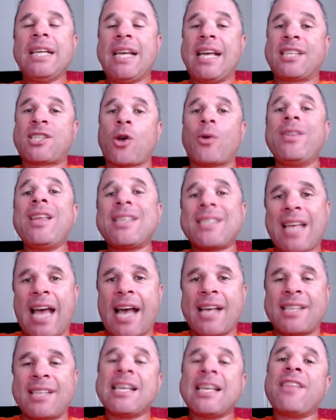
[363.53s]
So in this
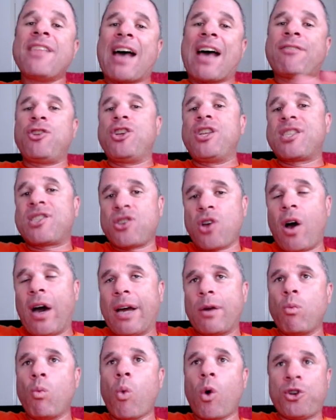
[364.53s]
case, they have to
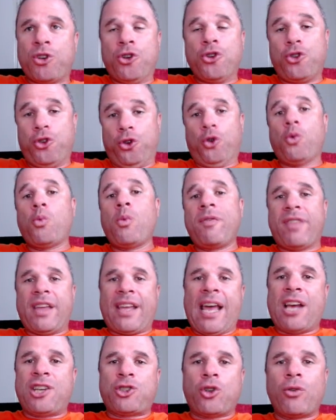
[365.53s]
decide what to do with the
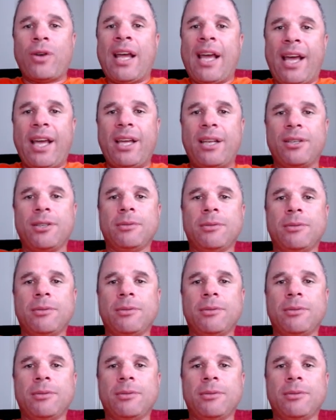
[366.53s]
cash on hand.